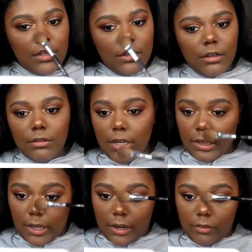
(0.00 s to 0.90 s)
You don't need
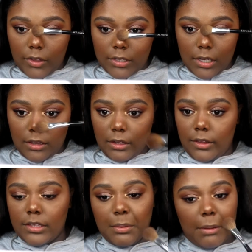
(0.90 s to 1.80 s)
a lot of this
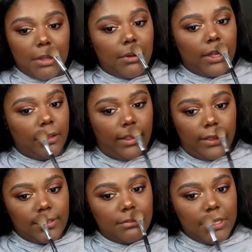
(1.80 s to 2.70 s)
either. That's probably why it
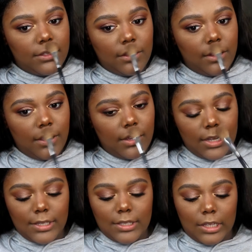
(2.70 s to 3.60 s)
lasted me so long,
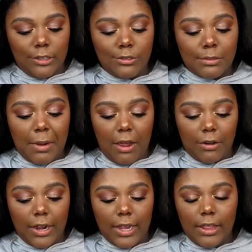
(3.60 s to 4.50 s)
because it's a loose
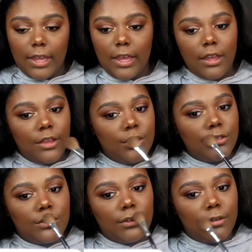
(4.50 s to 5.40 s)
powder highlight.
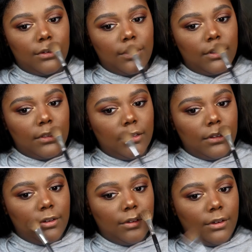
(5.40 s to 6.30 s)
So a
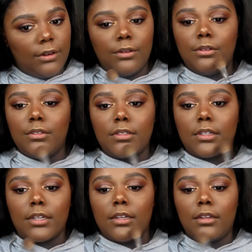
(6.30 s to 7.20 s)
little goes
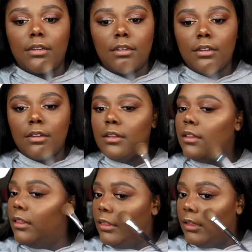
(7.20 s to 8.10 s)
like
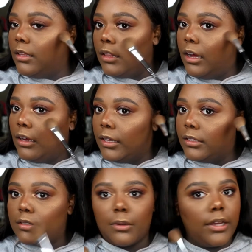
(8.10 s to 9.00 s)
the
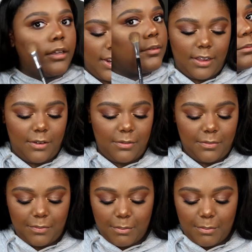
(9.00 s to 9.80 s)
longest way now.